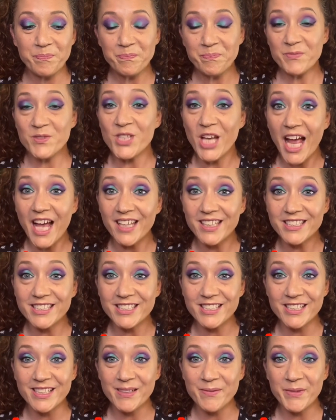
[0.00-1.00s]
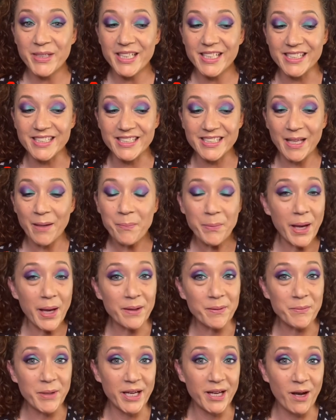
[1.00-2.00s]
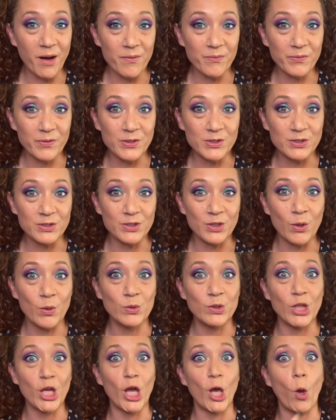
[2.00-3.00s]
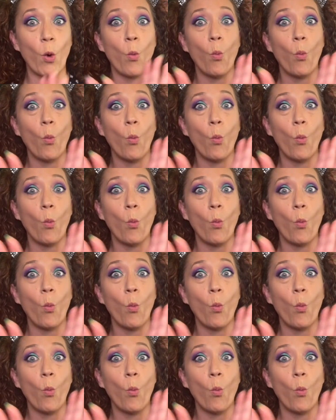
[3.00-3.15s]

challenging me to step out of my comfort zone like